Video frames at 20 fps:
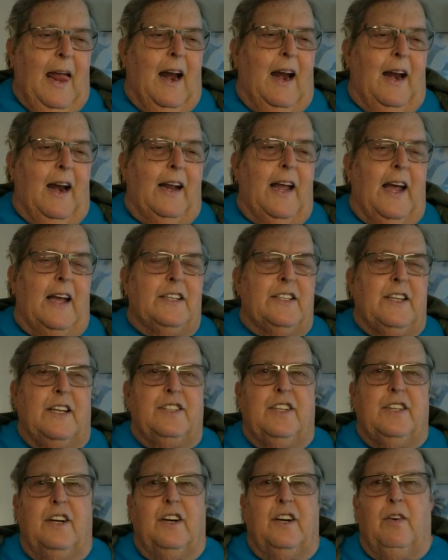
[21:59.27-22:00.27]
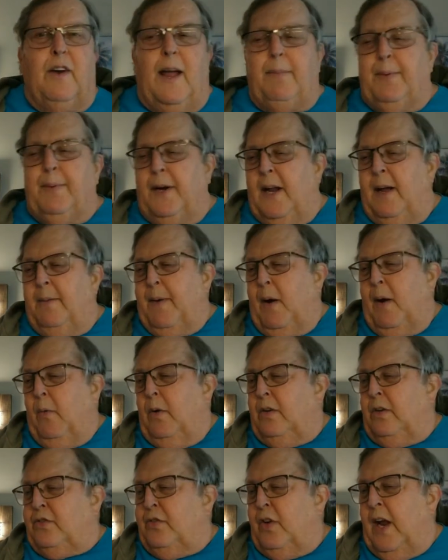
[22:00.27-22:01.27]
All right, guys, that's going to wrap it up. I
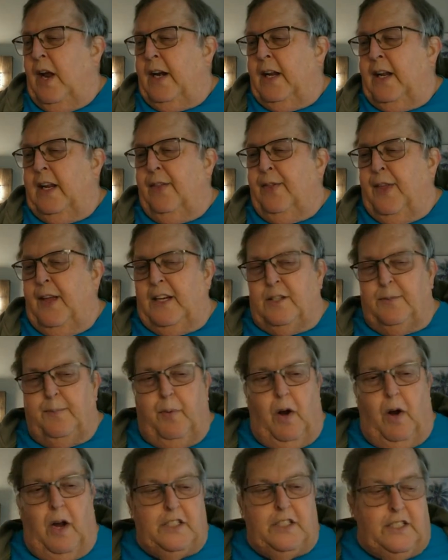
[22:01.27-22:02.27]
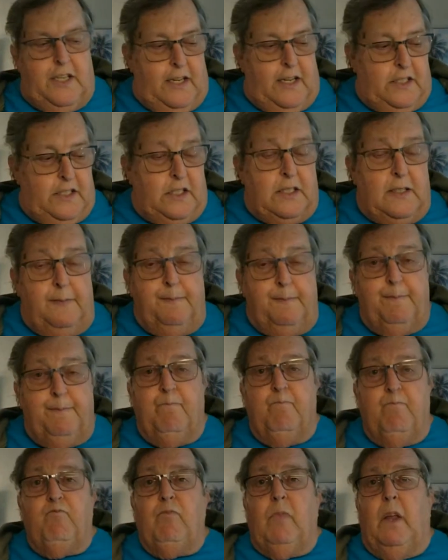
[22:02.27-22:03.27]
will try to get things processed
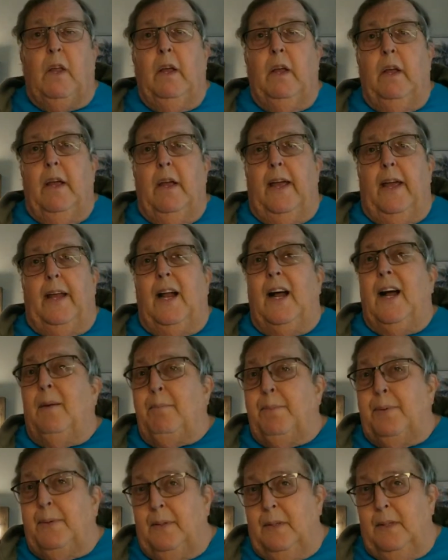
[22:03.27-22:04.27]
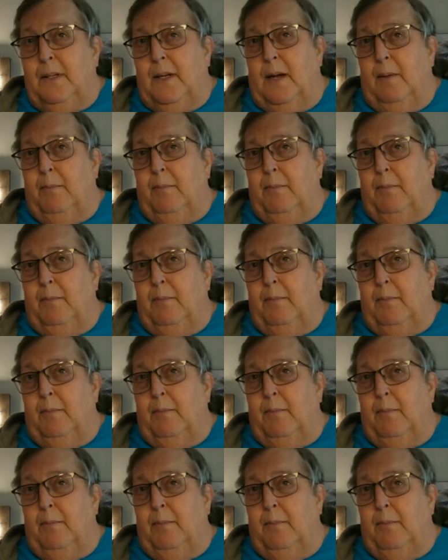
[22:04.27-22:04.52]
and up